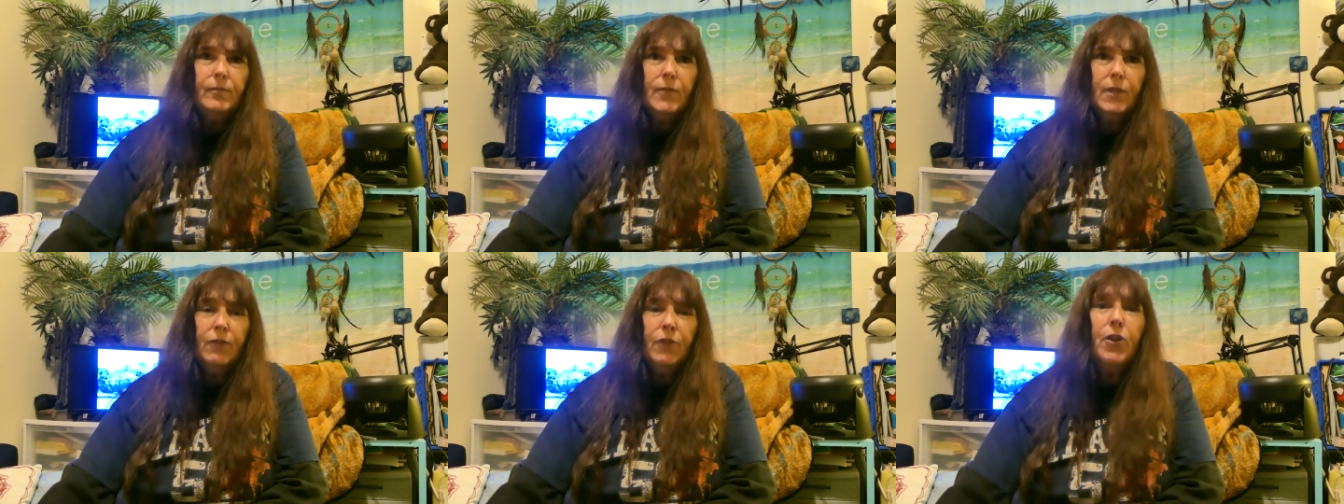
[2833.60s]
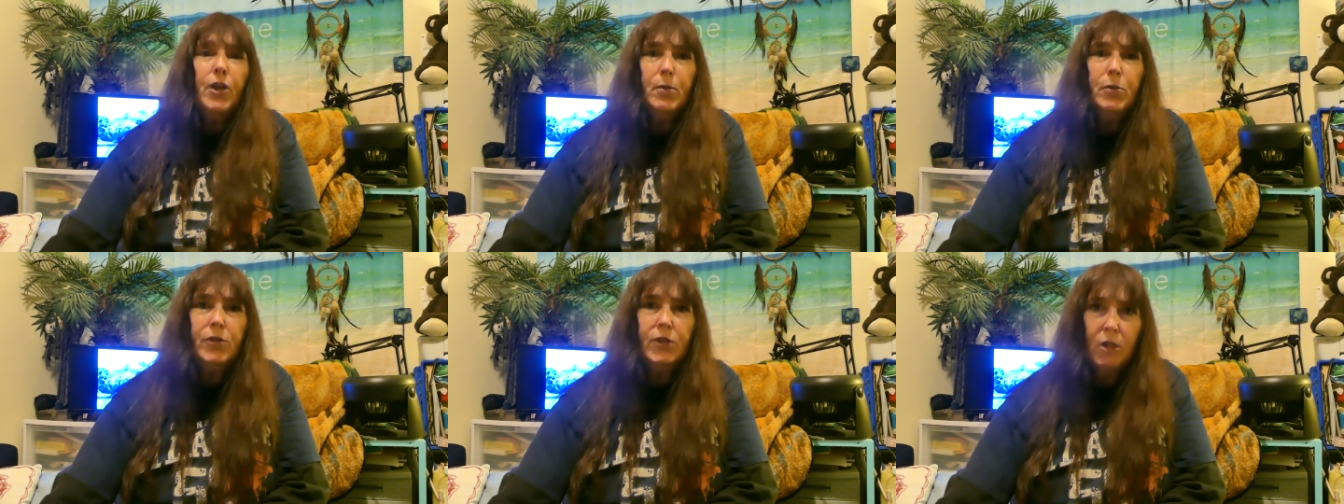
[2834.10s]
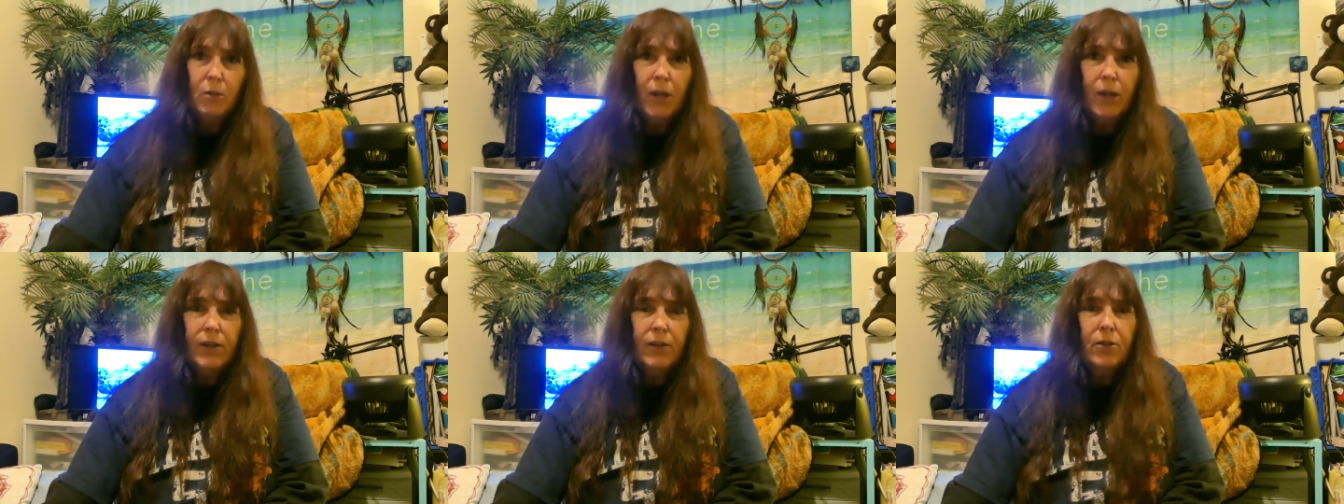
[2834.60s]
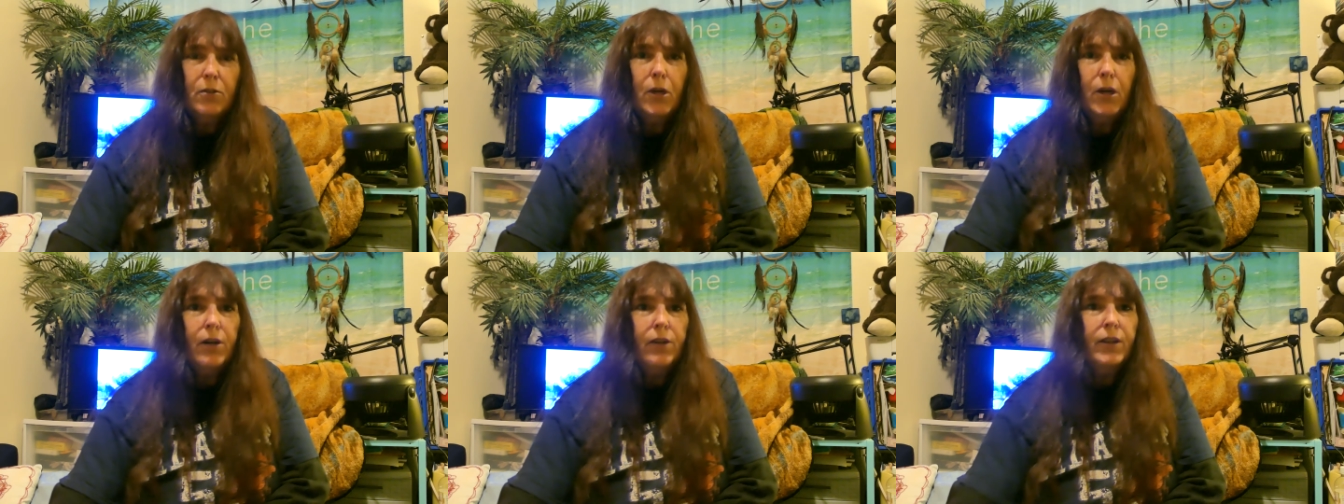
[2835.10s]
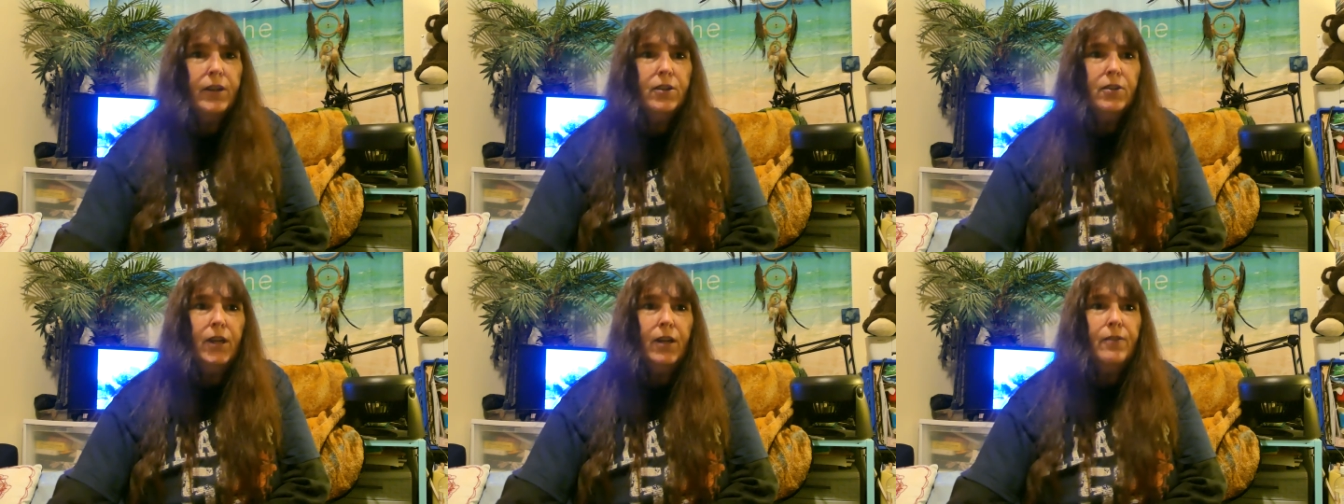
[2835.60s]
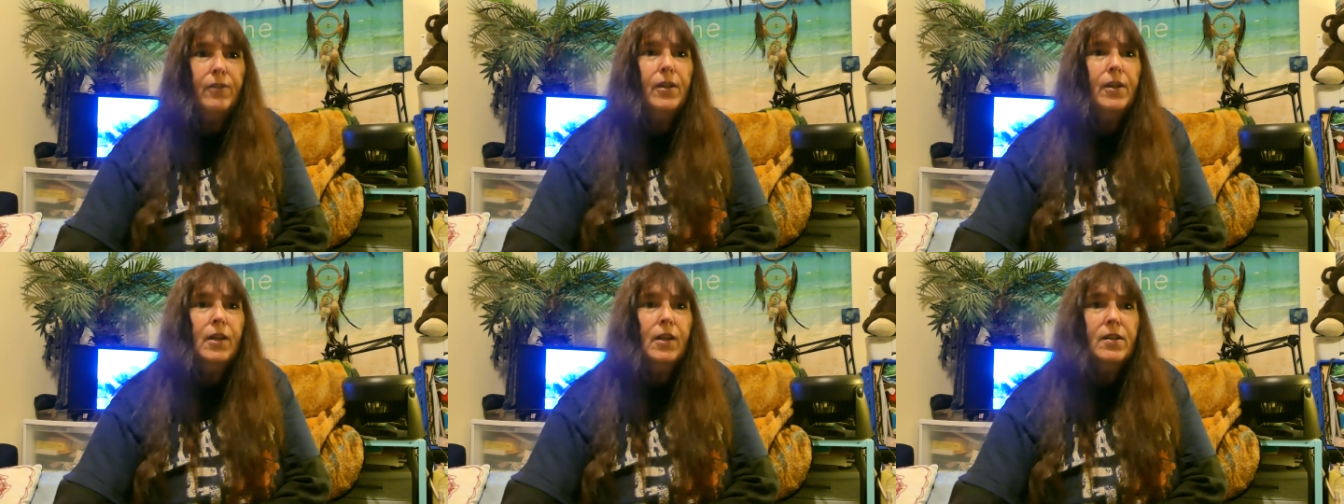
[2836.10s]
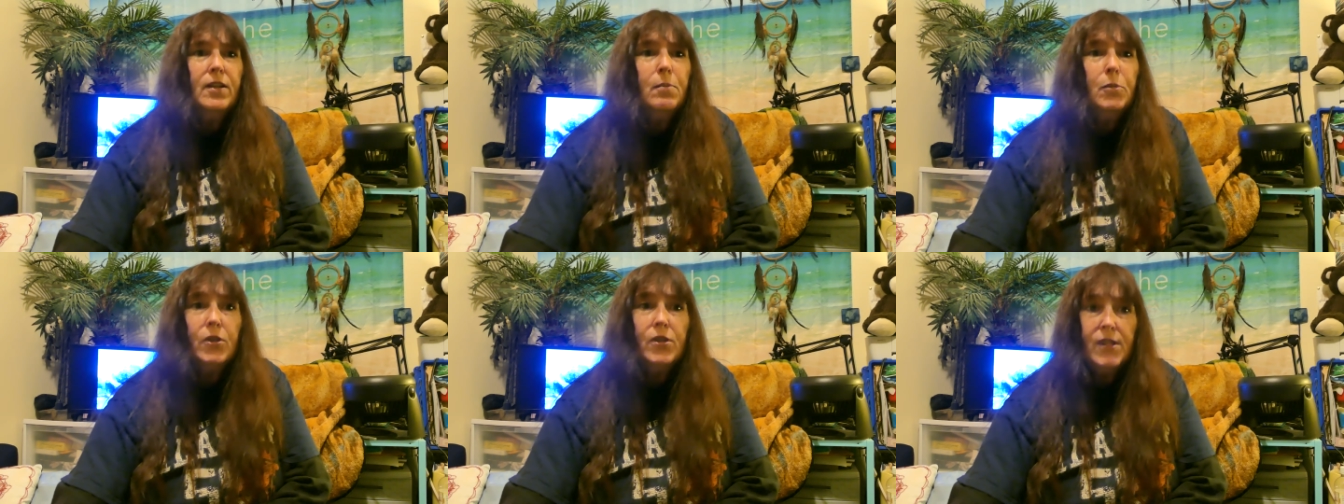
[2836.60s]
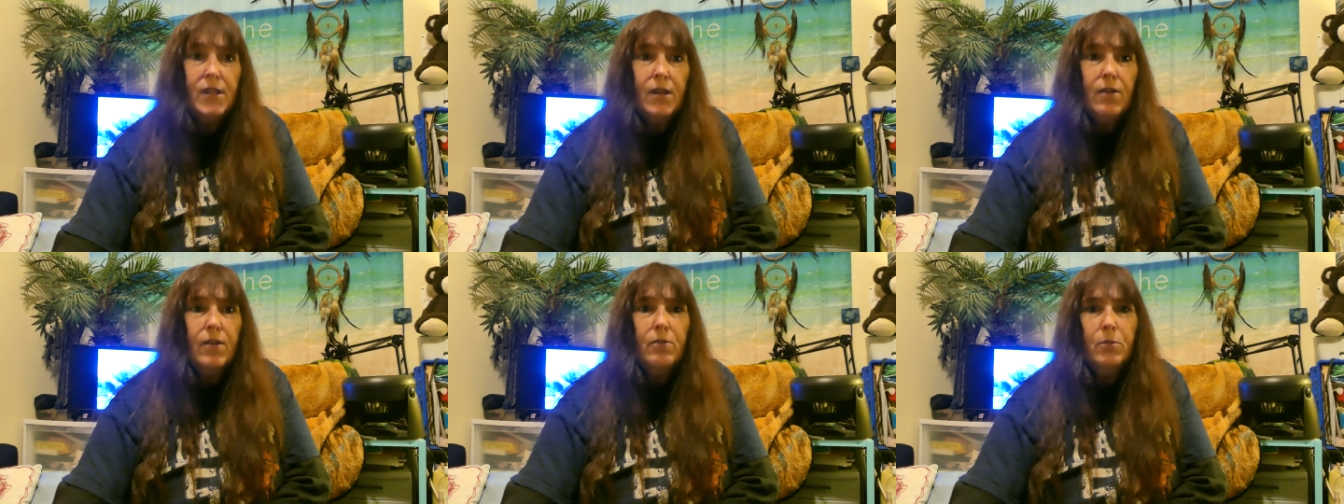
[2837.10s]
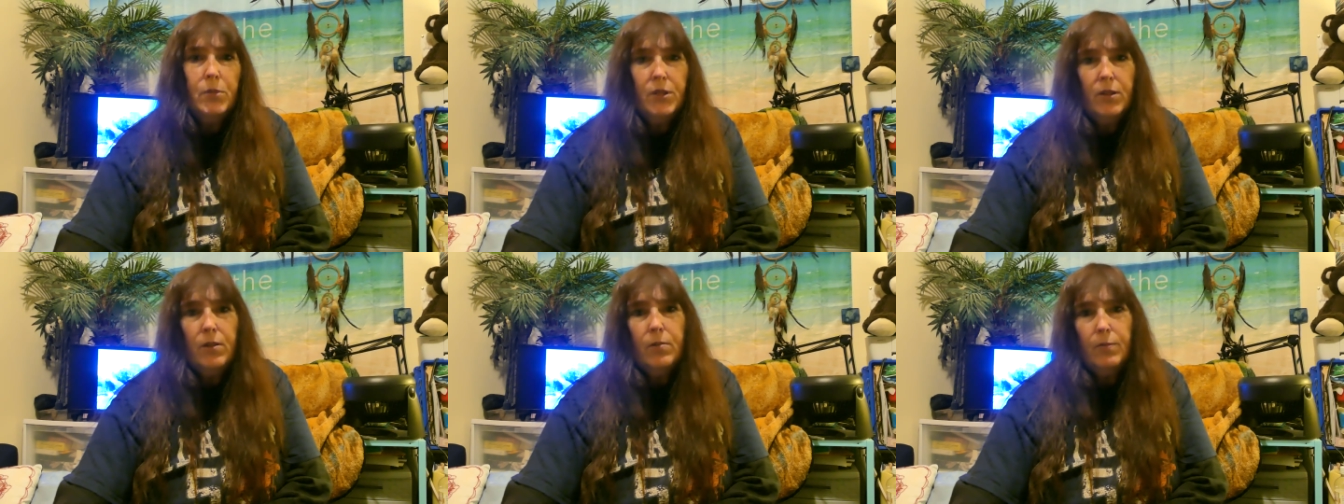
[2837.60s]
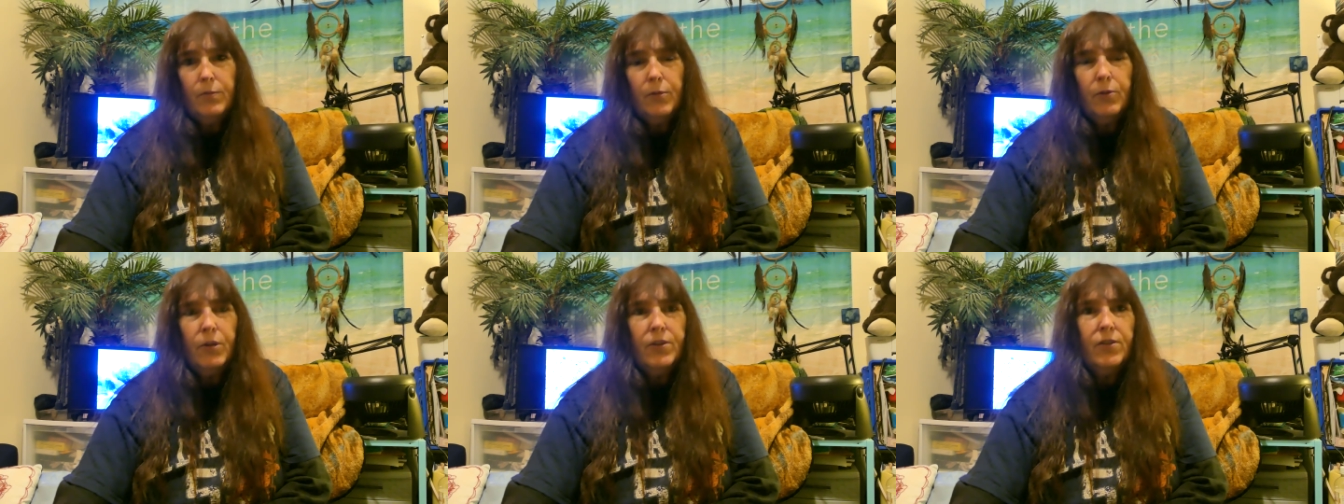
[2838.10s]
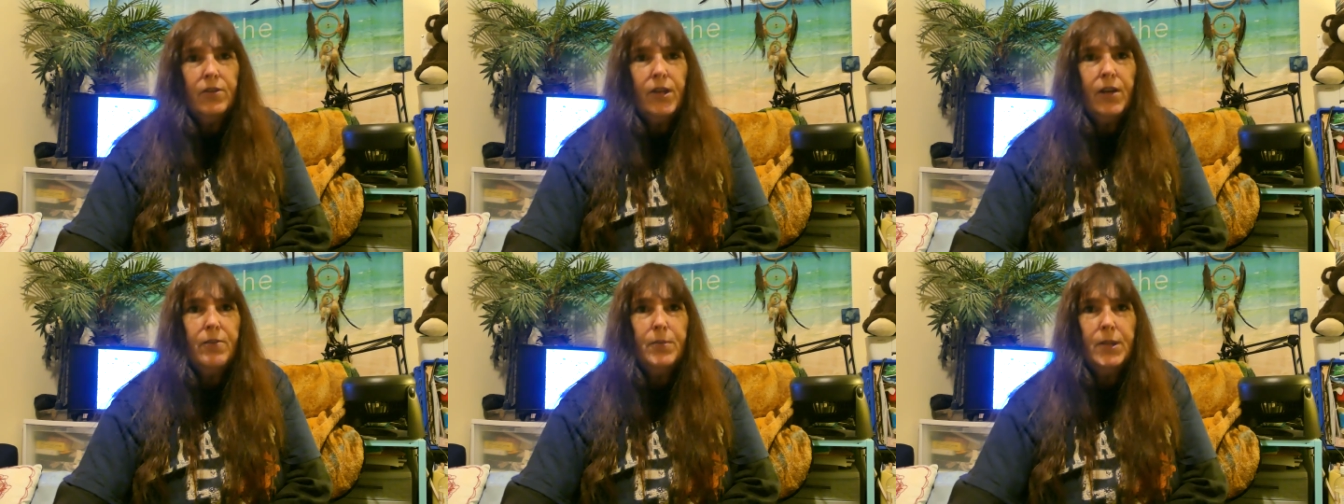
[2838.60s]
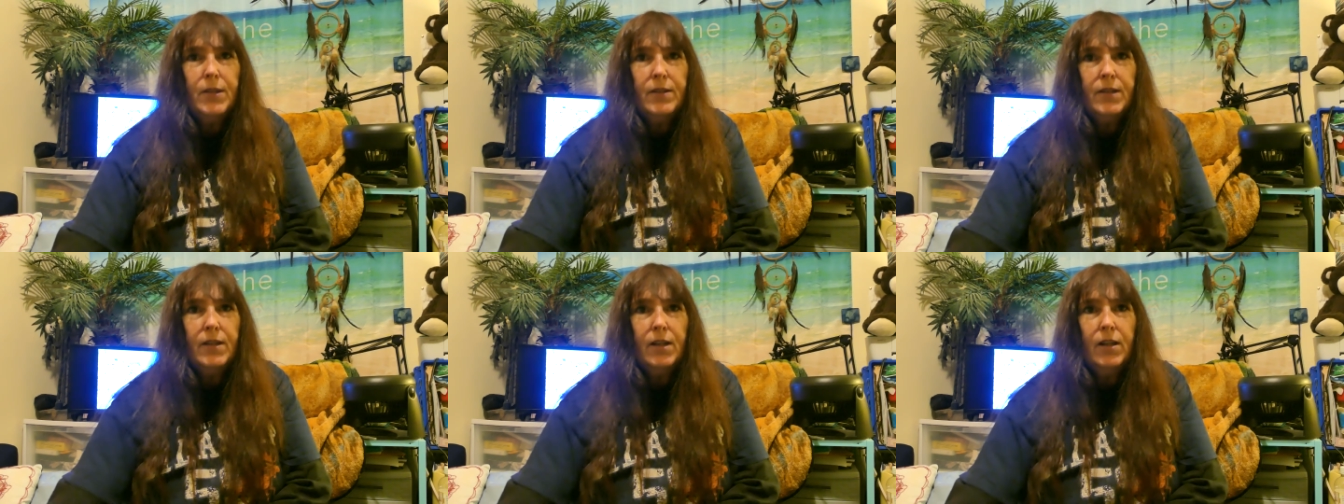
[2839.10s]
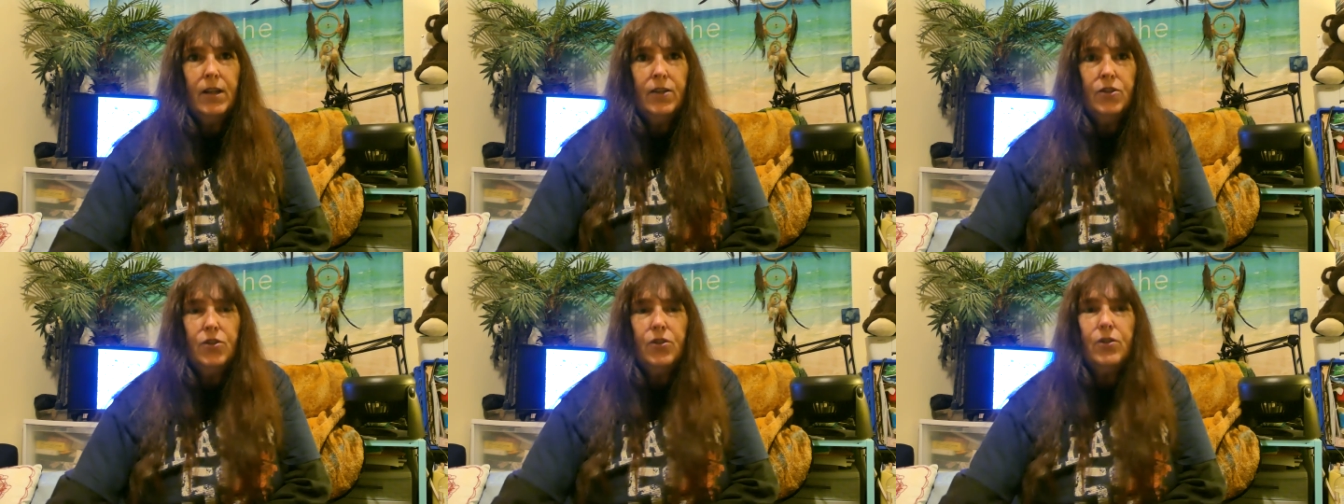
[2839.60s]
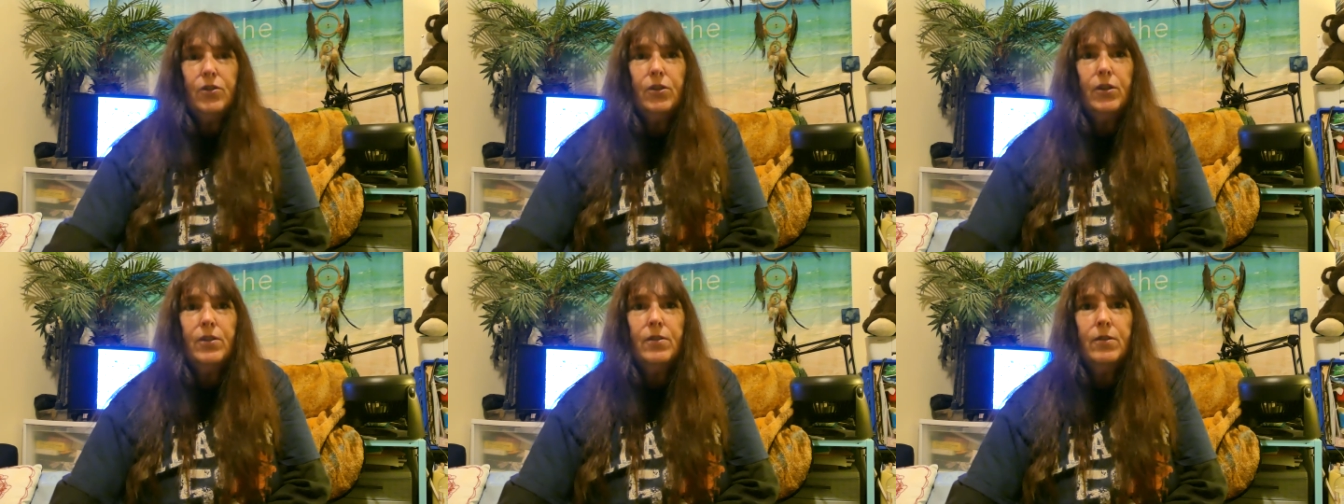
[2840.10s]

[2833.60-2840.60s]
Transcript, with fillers: If they're able to go back into the wild, they do have some birds there that will be there for the rest of their lives because they got injured or,